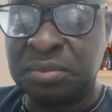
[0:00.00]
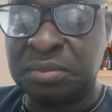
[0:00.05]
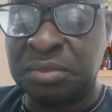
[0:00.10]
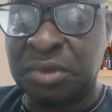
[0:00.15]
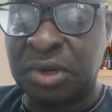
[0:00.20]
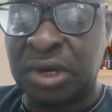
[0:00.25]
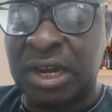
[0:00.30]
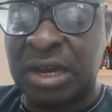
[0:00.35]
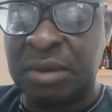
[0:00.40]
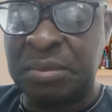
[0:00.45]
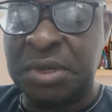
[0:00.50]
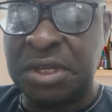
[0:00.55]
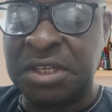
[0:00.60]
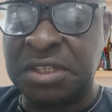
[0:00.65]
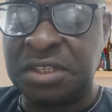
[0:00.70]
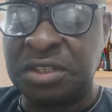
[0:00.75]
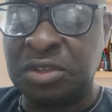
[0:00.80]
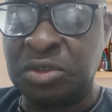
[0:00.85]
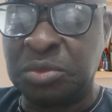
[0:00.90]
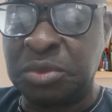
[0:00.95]
Bola Ahmed
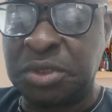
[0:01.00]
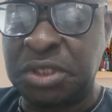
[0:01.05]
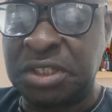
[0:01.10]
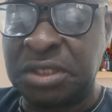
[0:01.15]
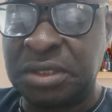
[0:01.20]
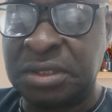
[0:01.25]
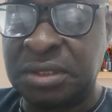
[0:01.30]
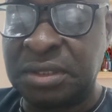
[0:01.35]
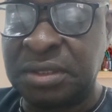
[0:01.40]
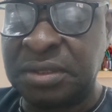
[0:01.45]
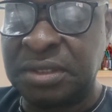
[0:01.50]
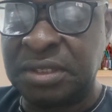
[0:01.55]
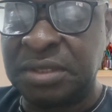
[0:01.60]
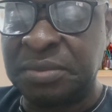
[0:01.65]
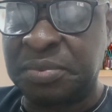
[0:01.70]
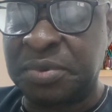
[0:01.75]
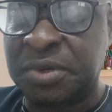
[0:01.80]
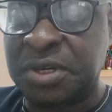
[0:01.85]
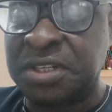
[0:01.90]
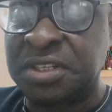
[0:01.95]
Tinubu, the
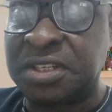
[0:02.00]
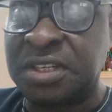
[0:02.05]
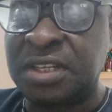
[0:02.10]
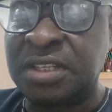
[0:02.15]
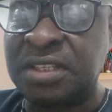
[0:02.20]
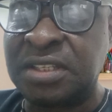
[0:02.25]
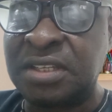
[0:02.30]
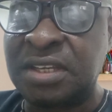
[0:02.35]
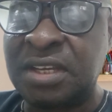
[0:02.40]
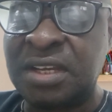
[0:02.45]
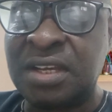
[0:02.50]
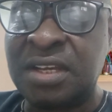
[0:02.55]
president.